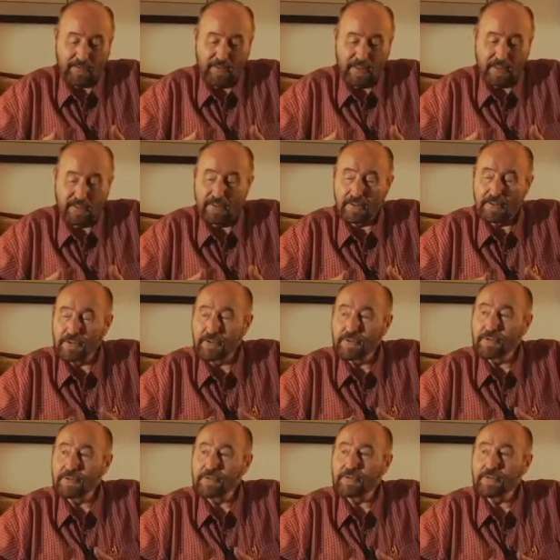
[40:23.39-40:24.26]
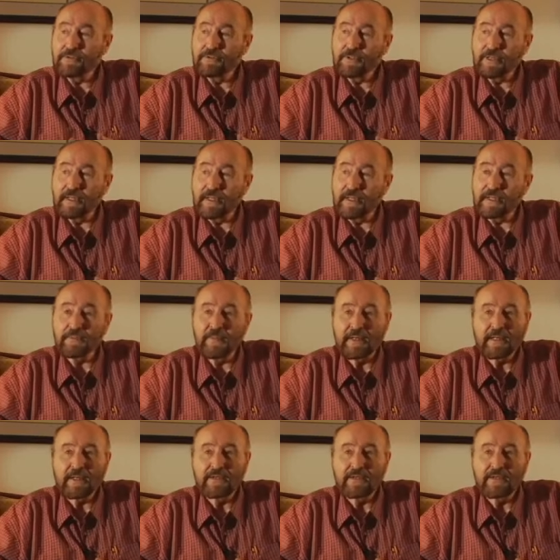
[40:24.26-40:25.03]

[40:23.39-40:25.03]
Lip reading: because you control science by